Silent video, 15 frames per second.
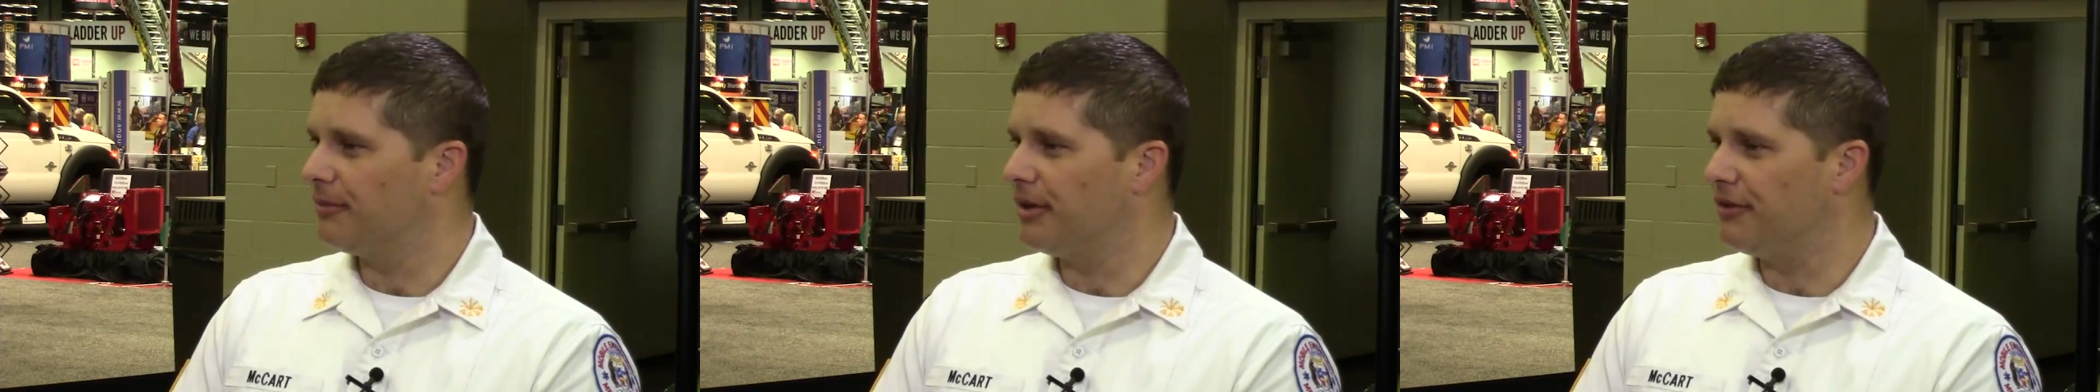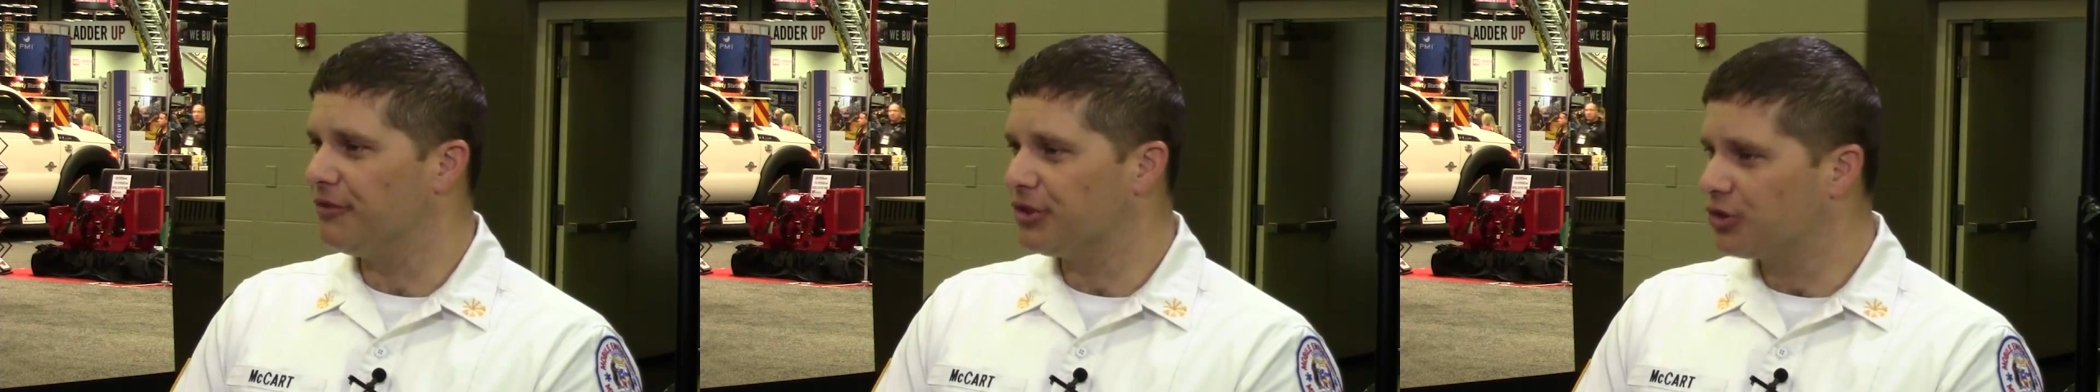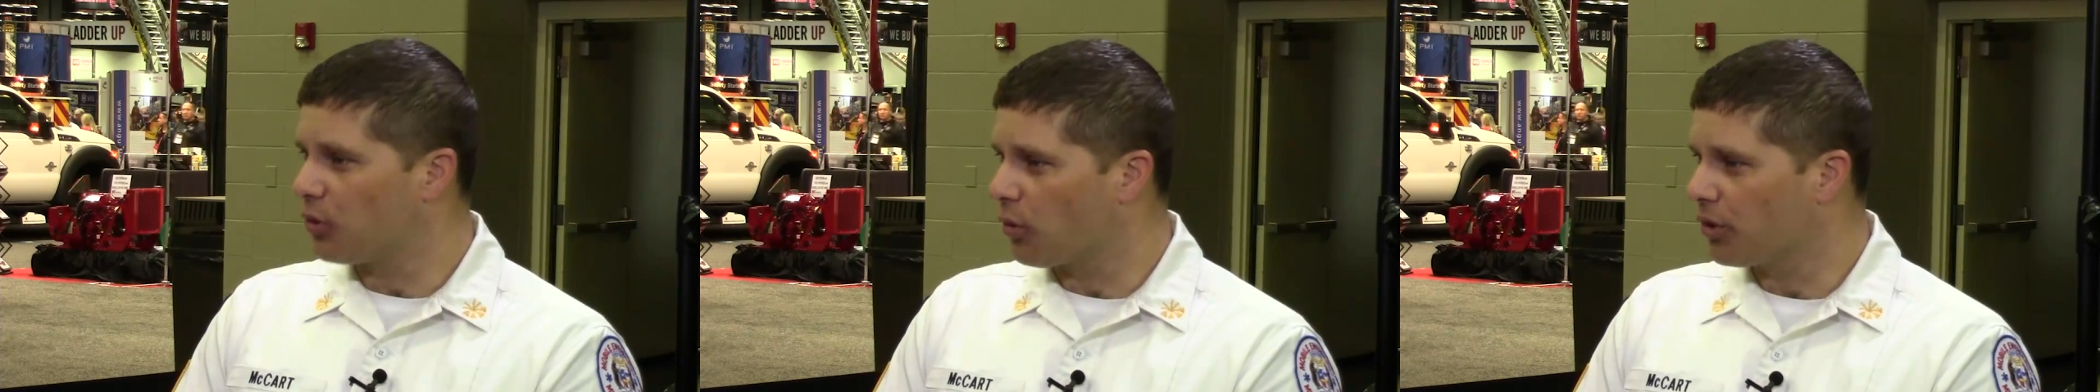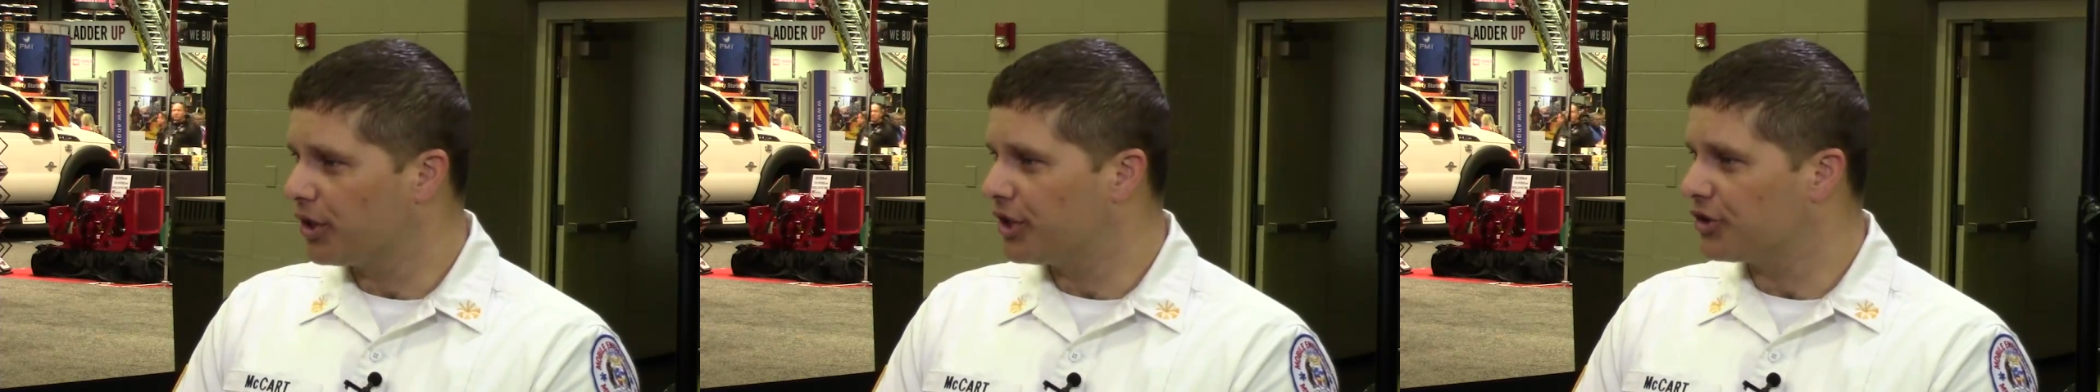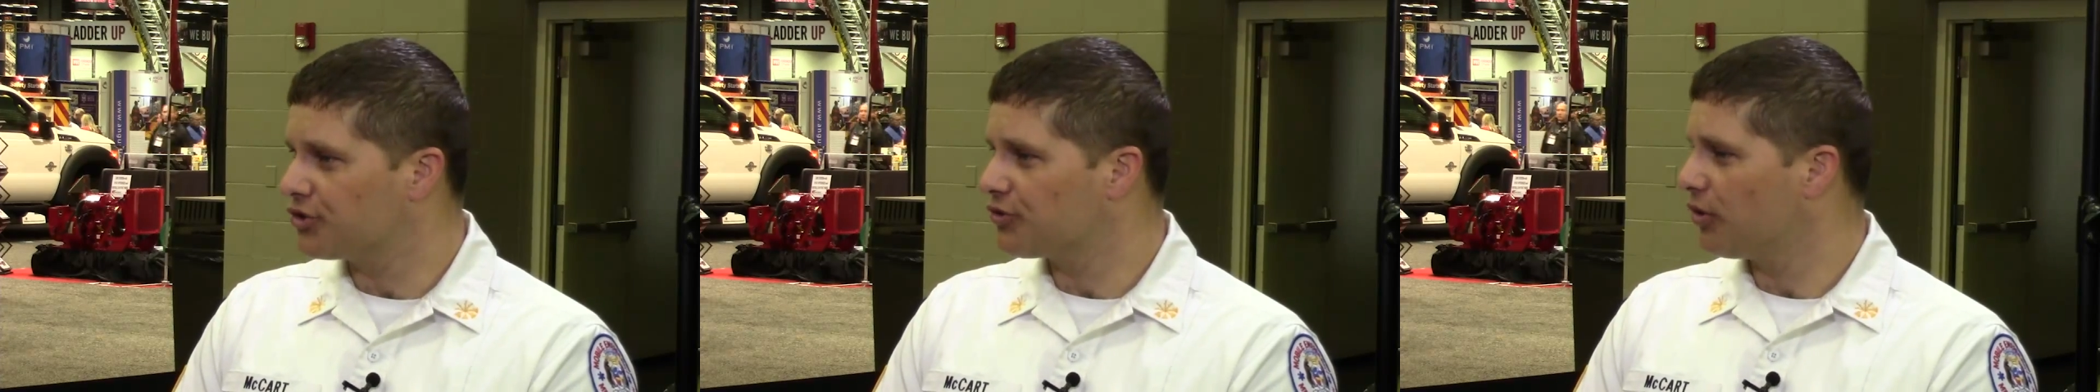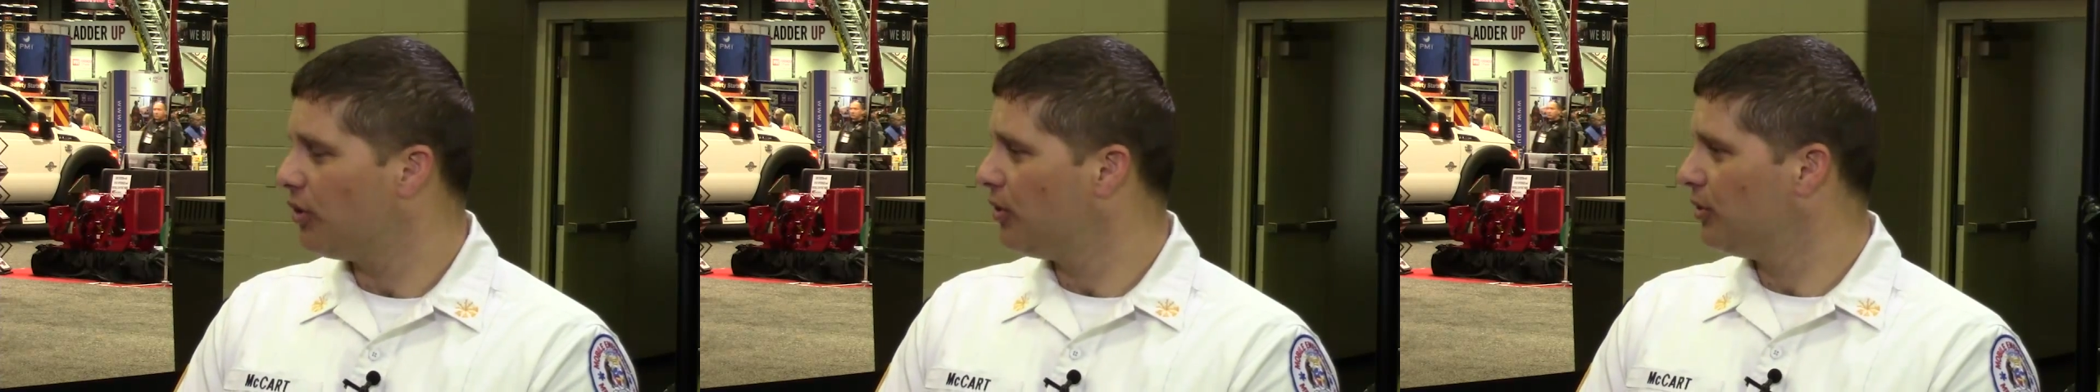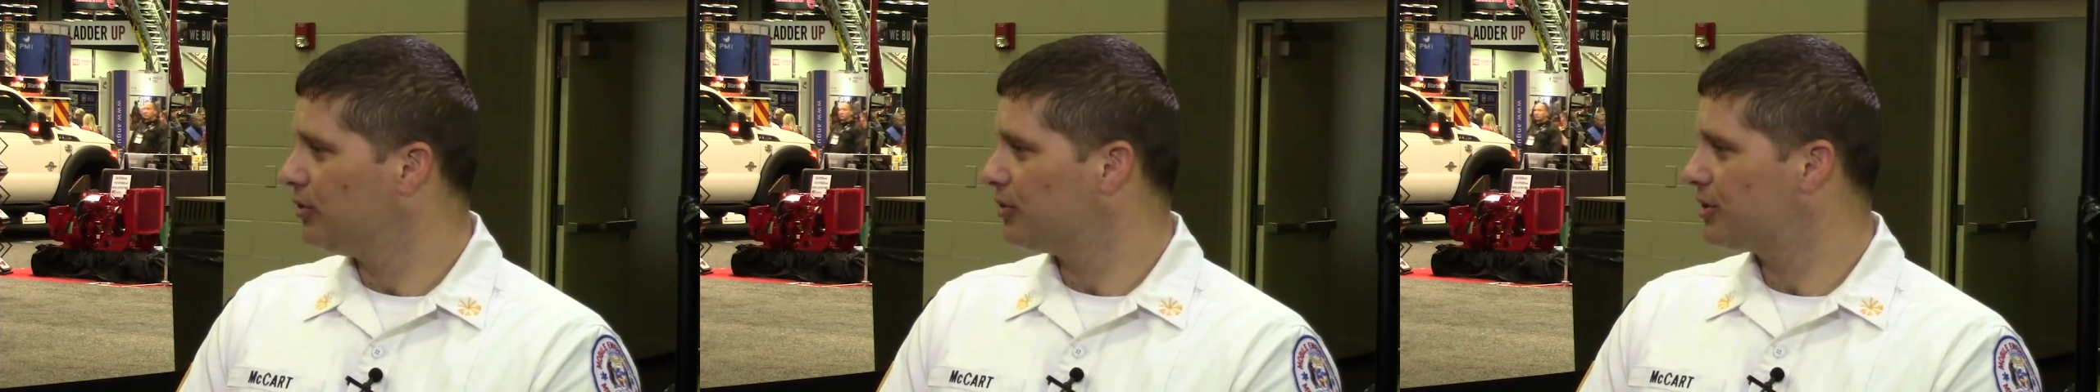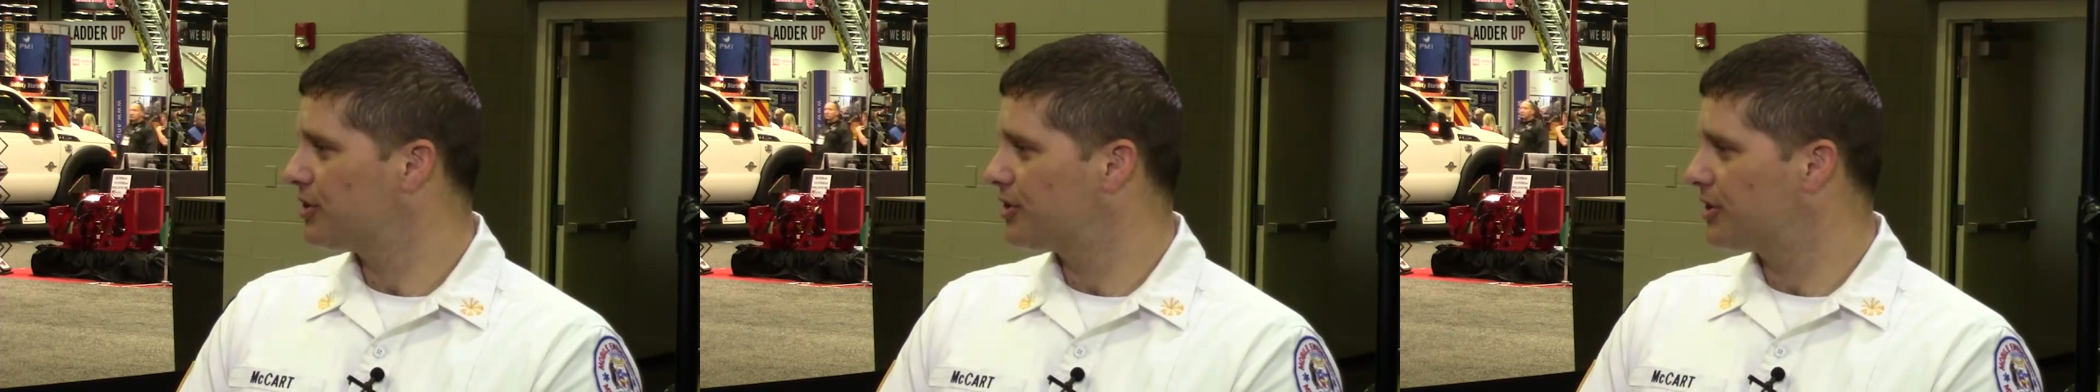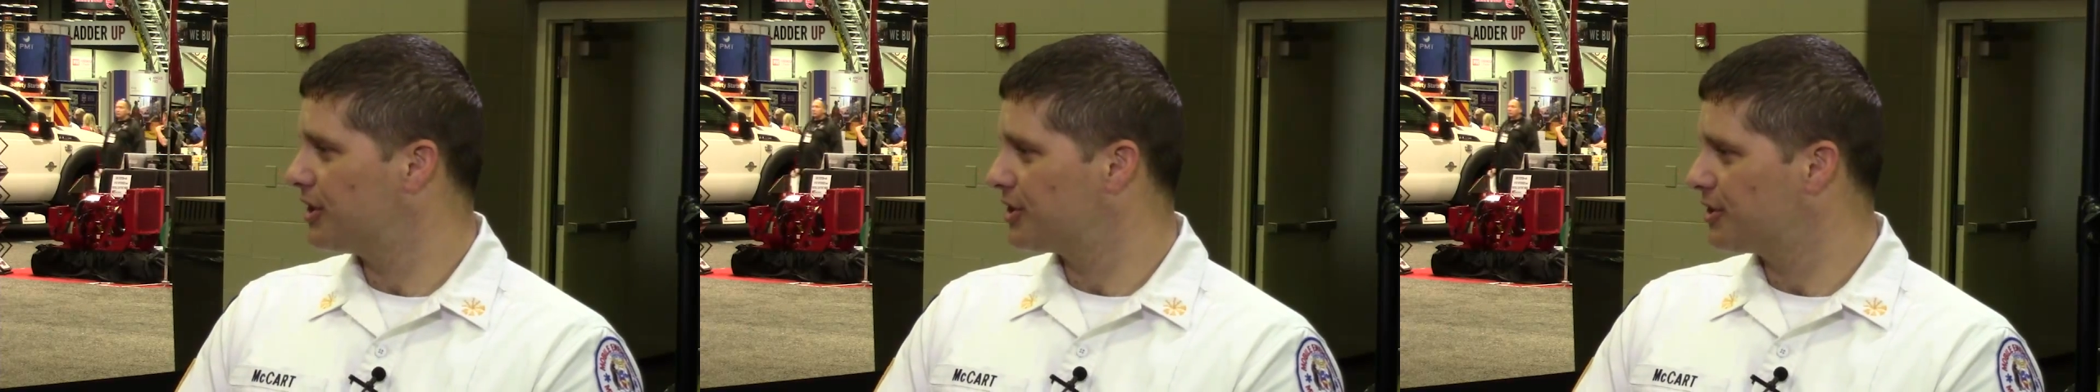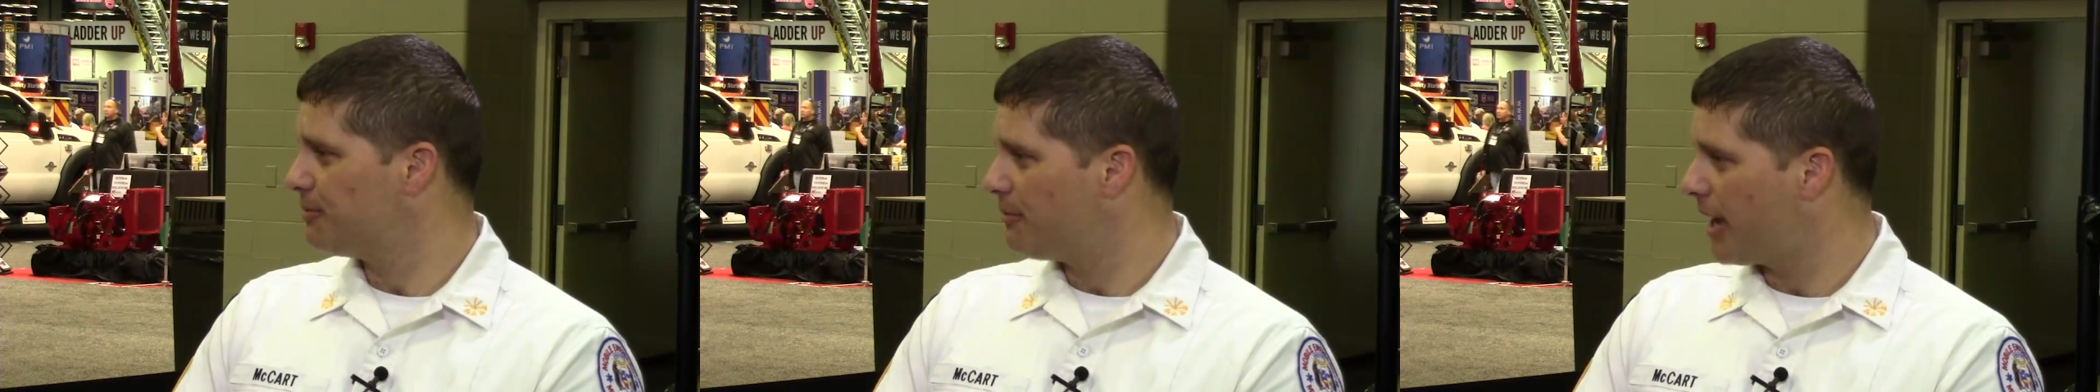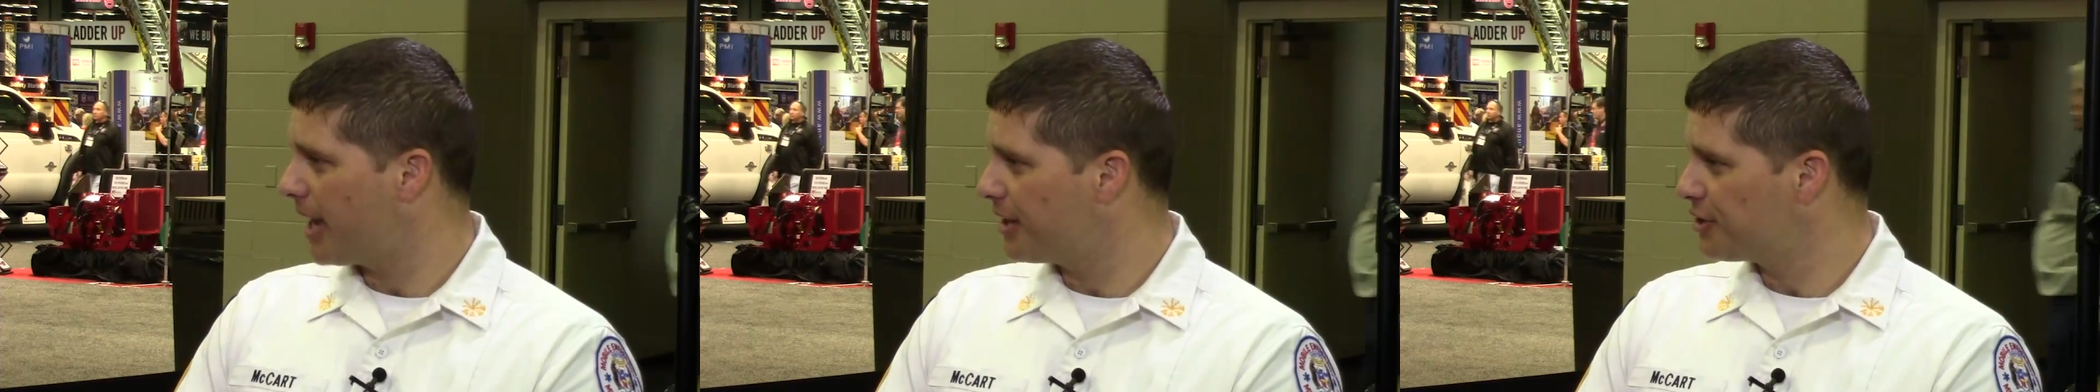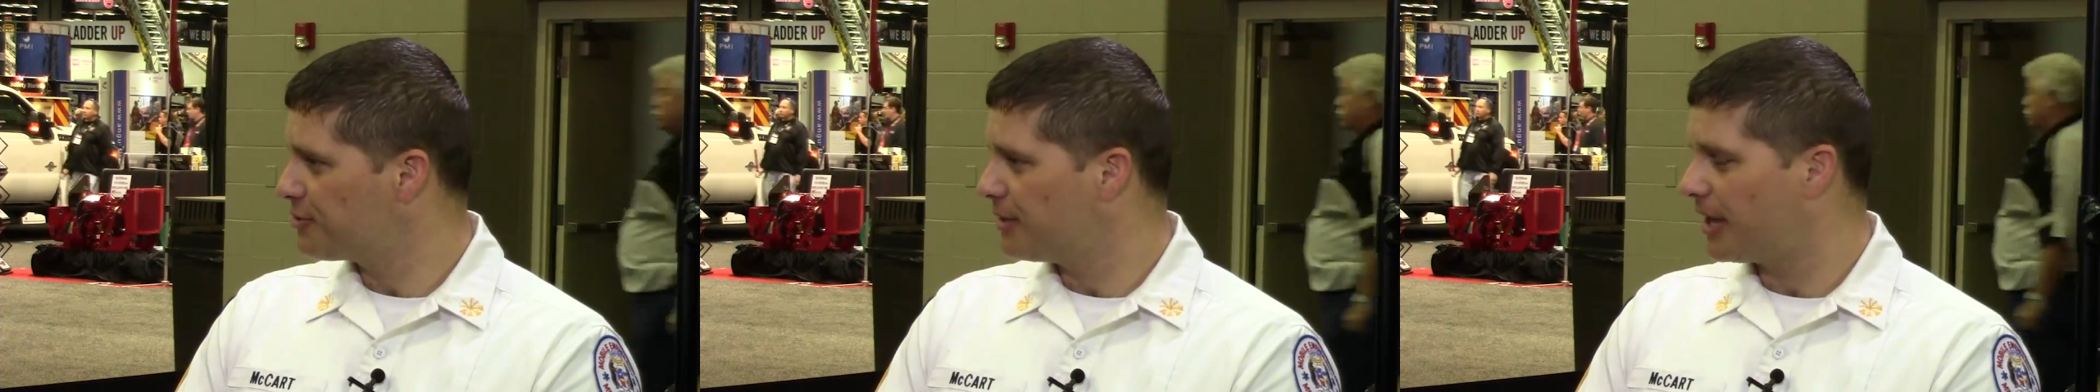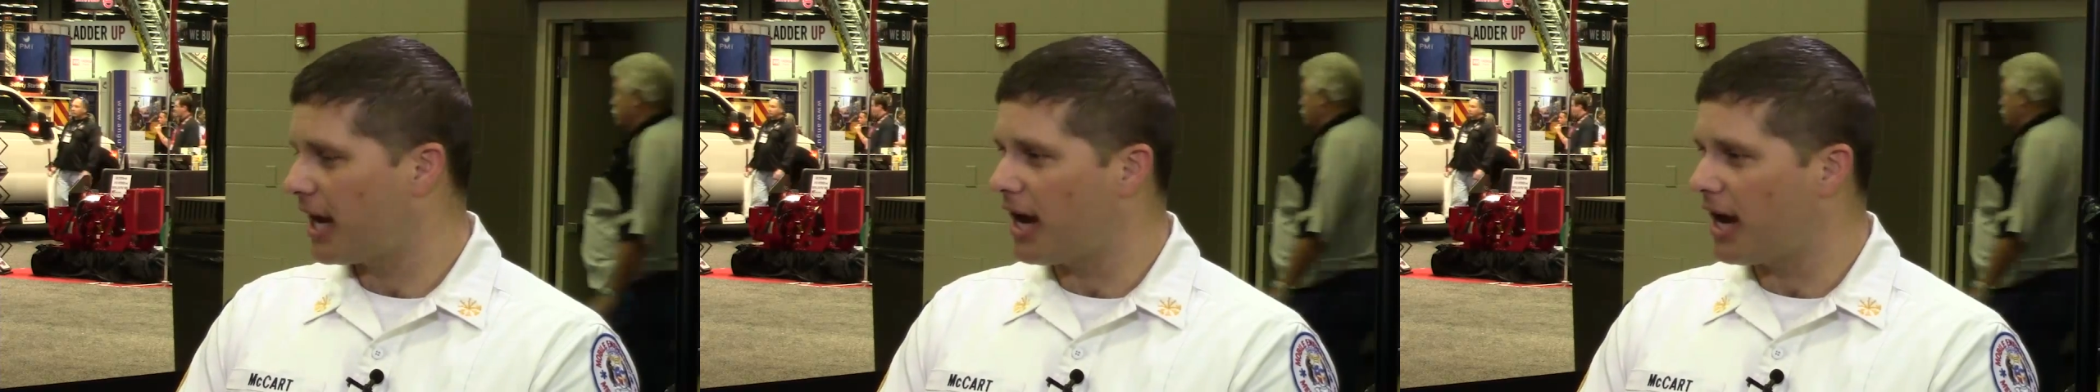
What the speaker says: inventory controls, system management,